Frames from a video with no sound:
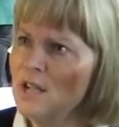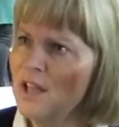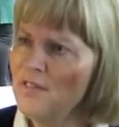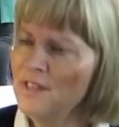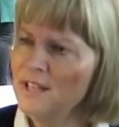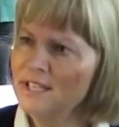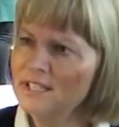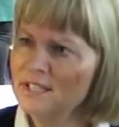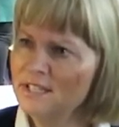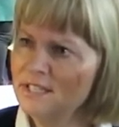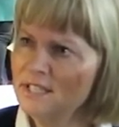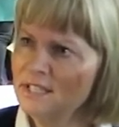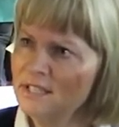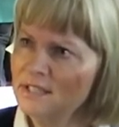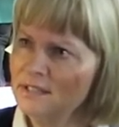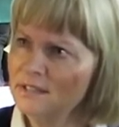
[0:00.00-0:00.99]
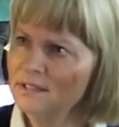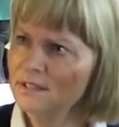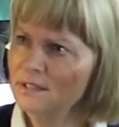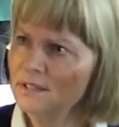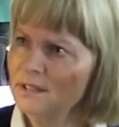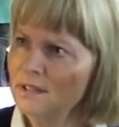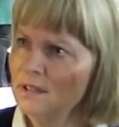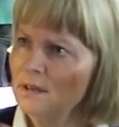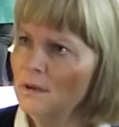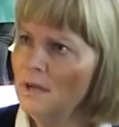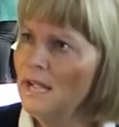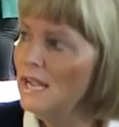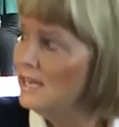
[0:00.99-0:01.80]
think it's, in the auditorium, I think, told.